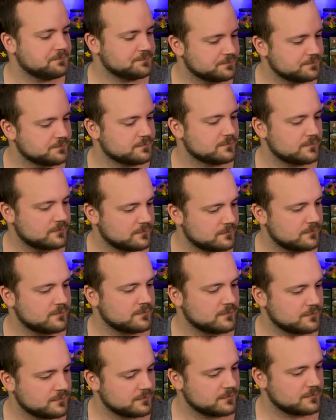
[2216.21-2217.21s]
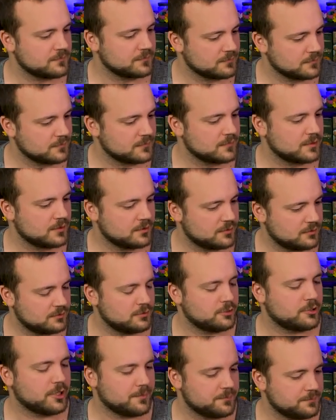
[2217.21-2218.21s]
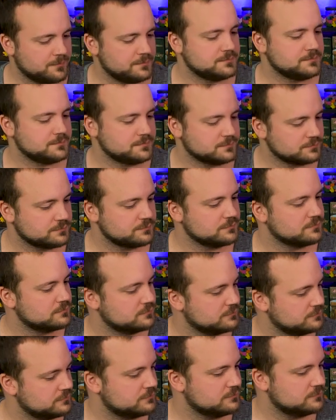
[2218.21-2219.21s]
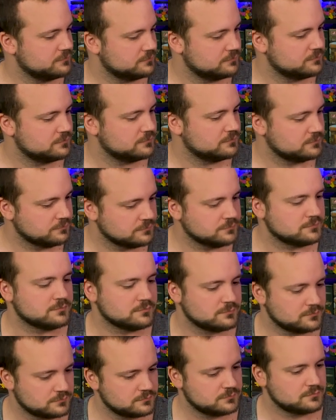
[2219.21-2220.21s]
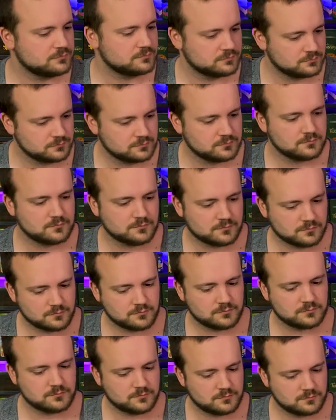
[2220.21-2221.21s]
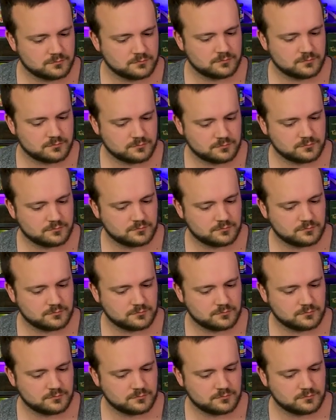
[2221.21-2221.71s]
[no speech]